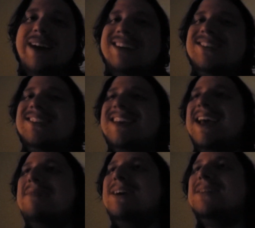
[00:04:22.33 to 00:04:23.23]
I should
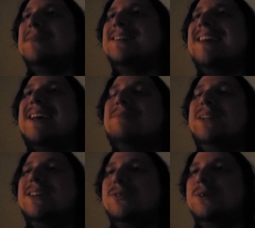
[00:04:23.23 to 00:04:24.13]
say, because my second
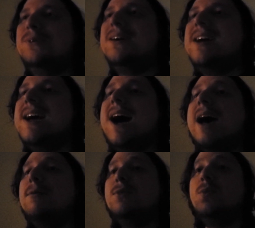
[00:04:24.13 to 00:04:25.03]
playthrough, I
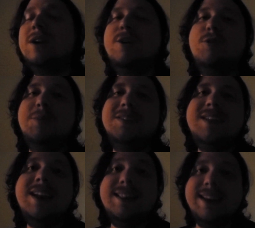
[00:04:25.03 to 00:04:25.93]
was
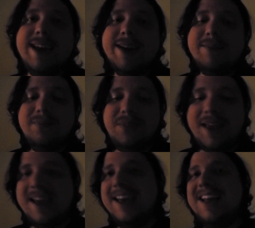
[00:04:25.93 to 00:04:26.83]
100%ing the game,
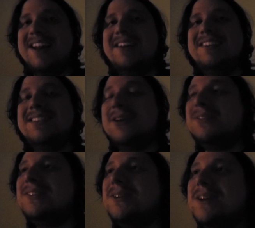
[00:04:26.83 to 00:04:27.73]
and to those
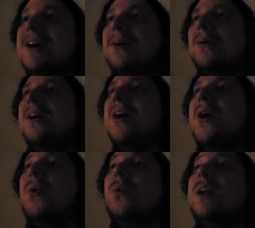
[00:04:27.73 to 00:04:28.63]
who don't know,
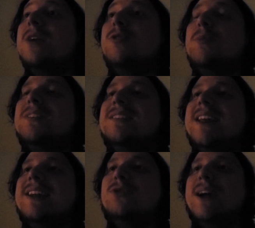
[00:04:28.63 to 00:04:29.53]

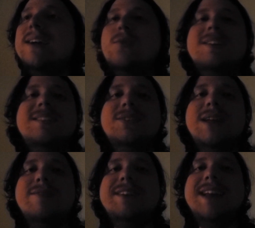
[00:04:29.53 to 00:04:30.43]
100%ing Dragon Quest
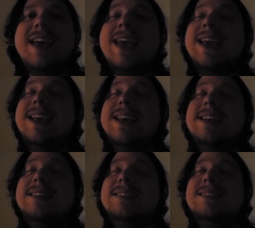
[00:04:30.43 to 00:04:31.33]
XI
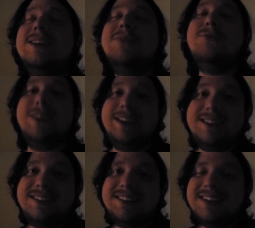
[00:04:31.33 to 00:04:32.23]
is a
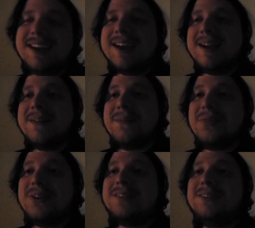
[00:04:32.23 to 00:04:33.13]
feat.
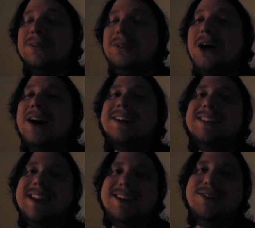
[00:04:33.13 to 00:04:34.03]
There's a lot
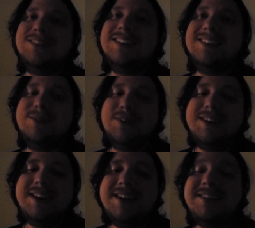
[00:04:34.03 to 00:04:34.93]
that goes into it.
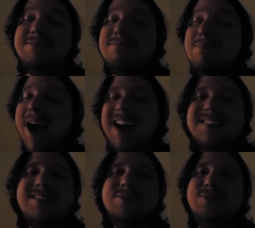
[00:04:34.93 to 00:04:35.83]
It's a
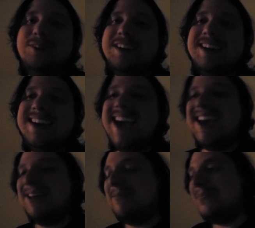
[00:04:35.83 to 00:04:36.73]
massive freaking
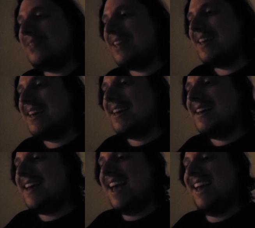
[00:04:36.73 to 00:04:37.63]
game,
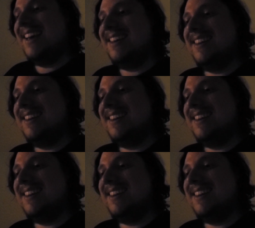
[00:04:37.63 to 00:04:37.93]
and